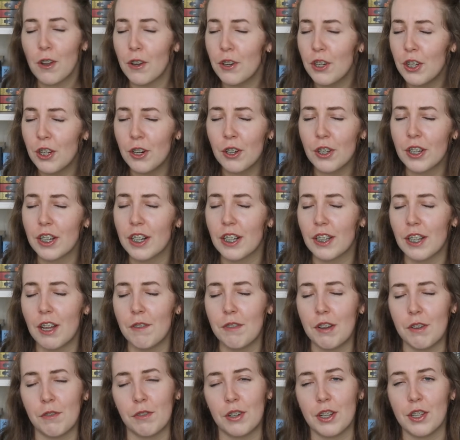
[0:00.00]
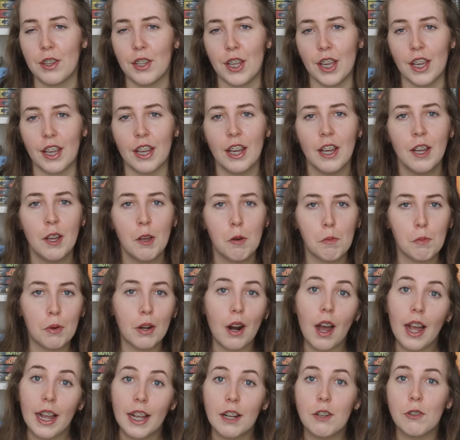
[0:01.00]
You're not going to love everything,
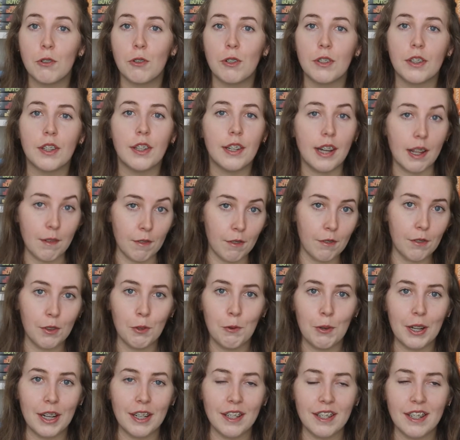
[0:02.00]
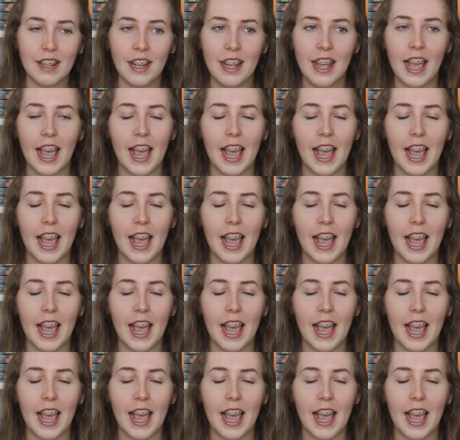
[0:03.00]
but I adored The Name of the Wind,